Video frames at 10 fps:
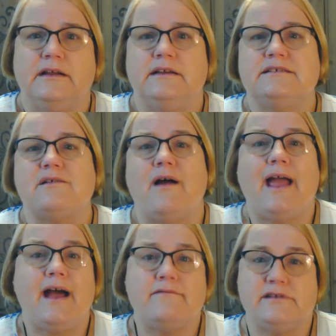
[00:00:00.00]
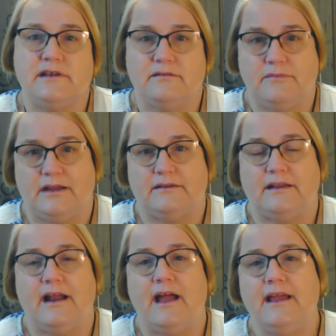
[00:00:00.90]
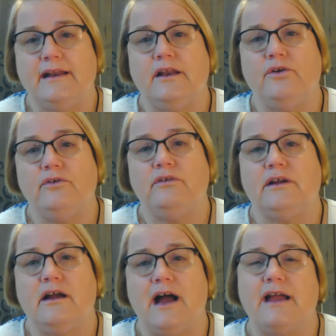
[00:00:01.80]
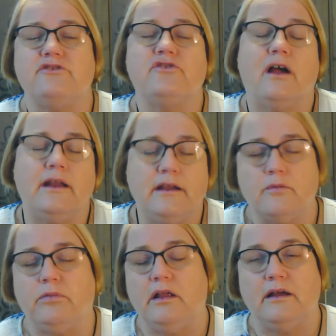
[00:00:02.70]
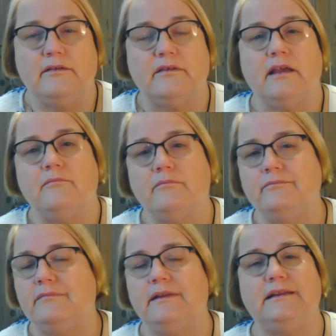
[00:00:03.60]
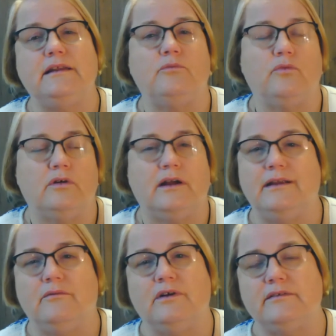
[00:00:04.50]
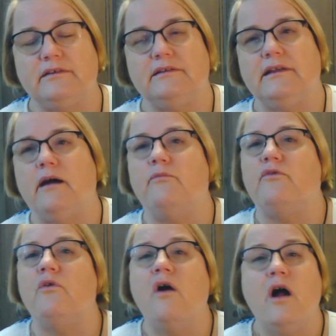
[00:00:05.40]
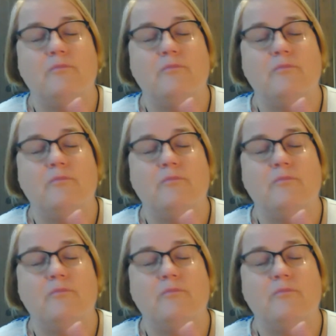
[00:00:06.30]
So I have to admit that I had learned I tried earplugs and it wasn't helpful.